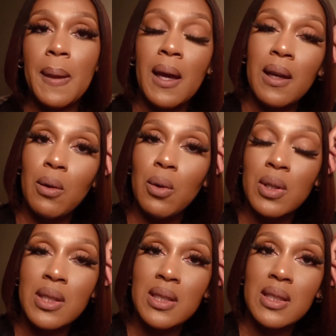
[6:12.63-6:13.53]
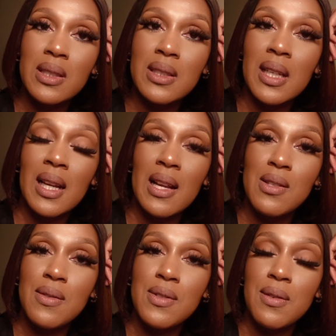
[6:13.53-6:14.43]
I ordered a
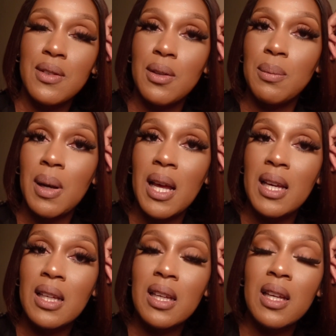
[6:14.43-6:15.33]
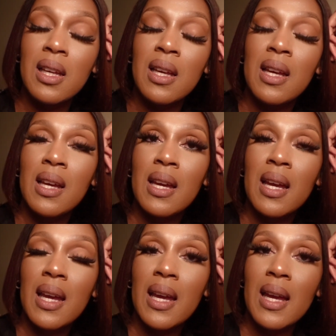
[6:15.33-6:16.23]
glass of Sauvignon Blanc
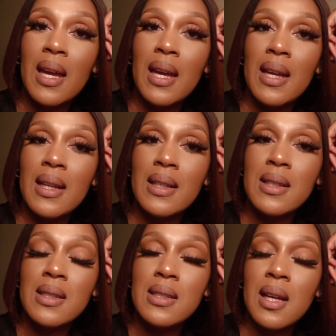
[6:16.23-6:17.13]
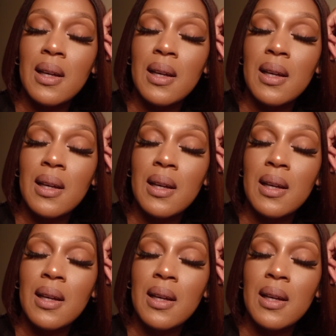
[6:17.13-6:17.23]
and